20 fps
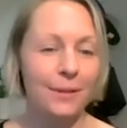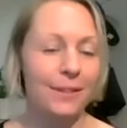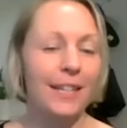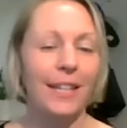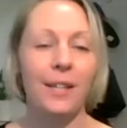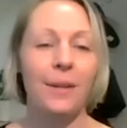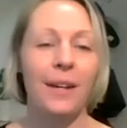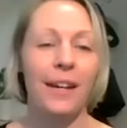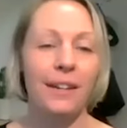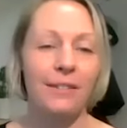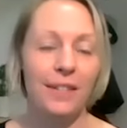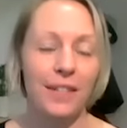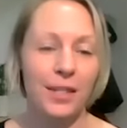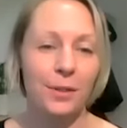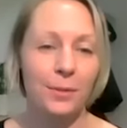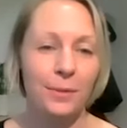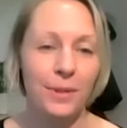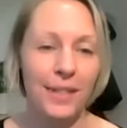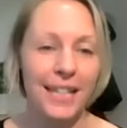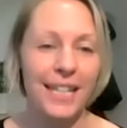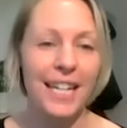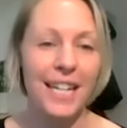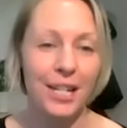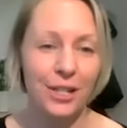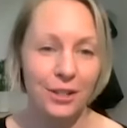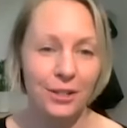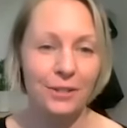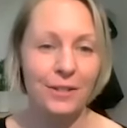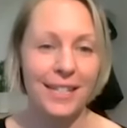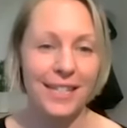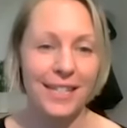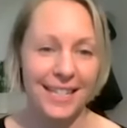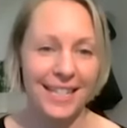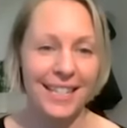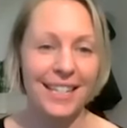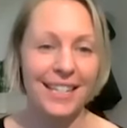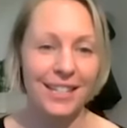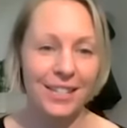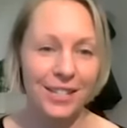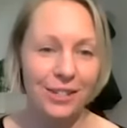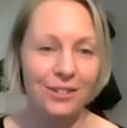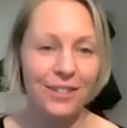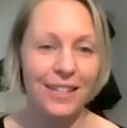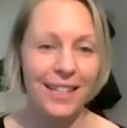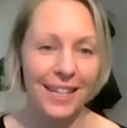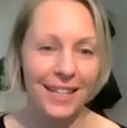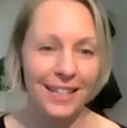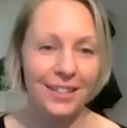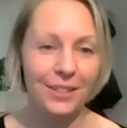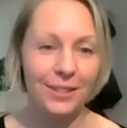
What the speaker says: that you have in this really interesting industry that